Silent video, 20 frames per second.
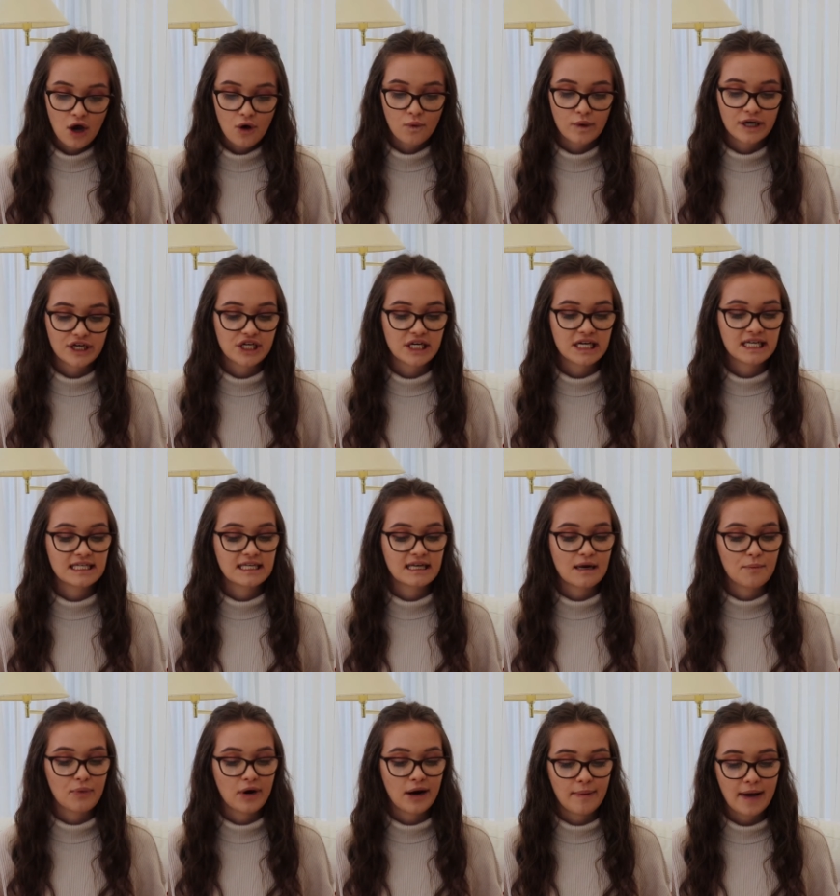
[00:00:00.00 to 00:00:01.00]
which is
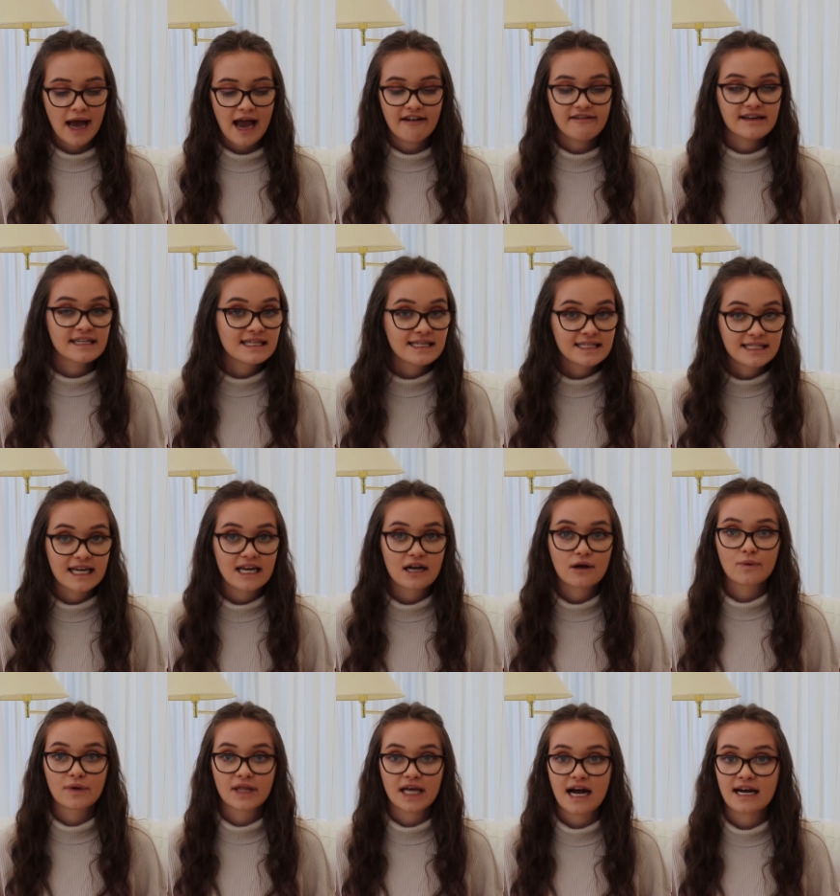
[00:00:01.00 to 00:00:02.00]
preparing to deal
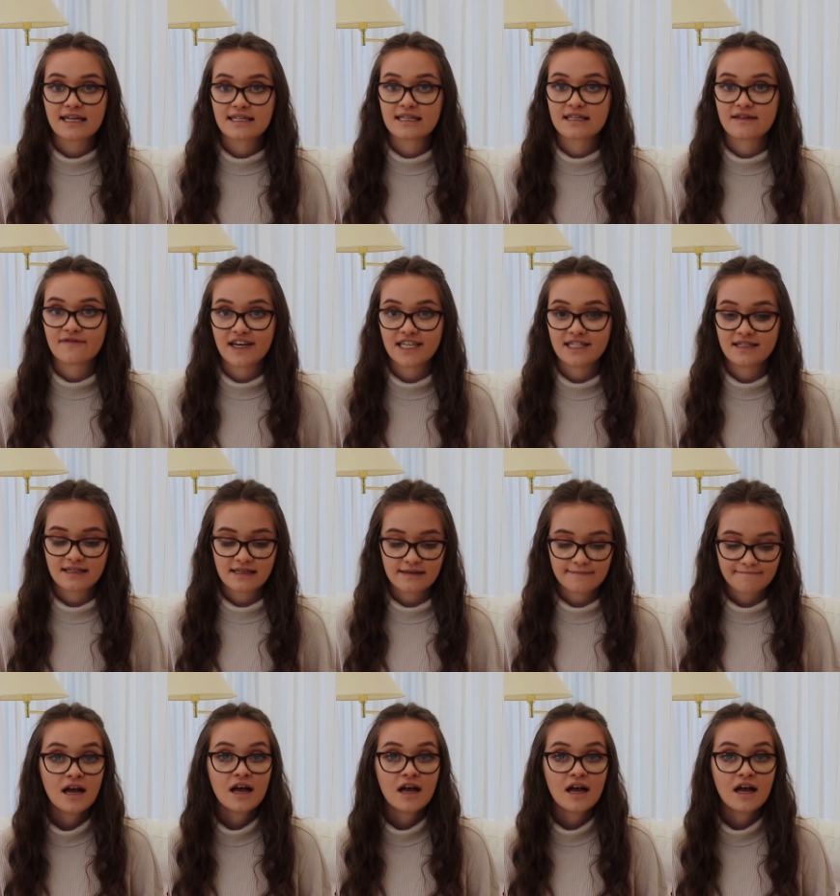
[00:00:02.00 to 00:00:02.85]
with a hazard event.